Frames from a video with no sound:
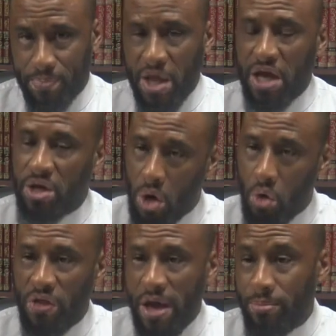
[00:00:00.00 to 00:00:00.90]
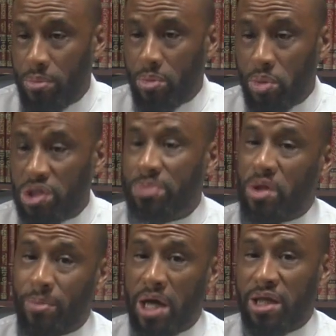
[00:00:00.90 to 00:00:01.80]
They know that Muslims
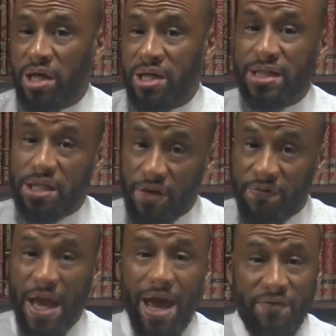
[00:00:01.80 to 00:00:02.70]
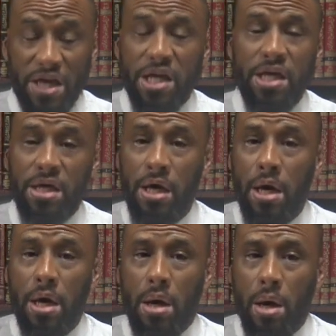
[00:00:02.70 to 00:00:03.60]
are monotheistic. If they have any
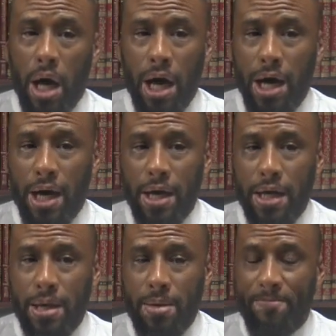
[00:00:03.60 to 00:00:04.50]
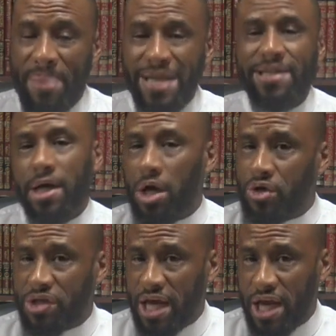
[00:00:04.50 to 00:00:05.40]
uh, basic
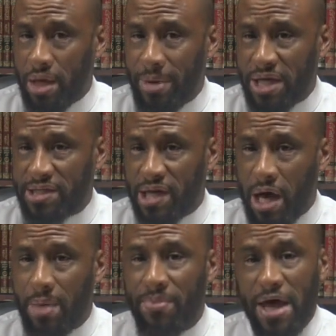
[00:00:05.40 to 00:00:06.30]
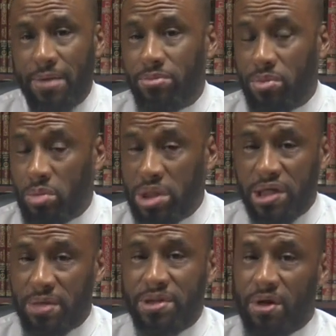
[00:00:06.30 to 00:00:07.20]
understanding about Islam that
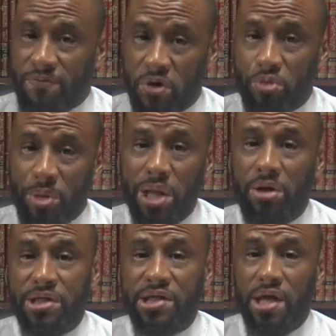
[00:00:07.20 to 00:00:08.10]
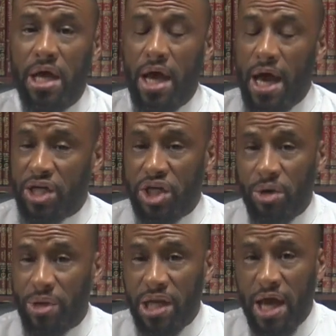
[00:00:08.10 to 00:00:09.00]
Muslims, their first pillar is
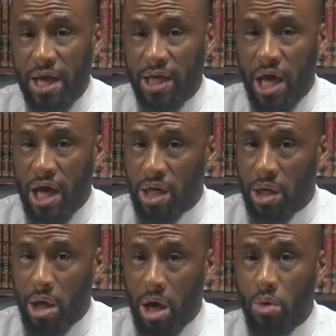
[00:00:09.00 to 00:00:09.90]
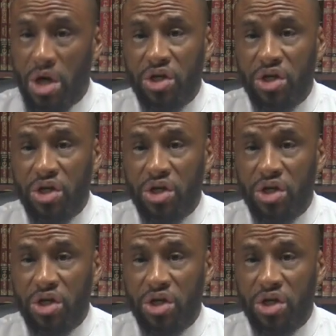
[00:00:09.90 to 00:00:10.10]
Ashadu an la ilaha illallah wa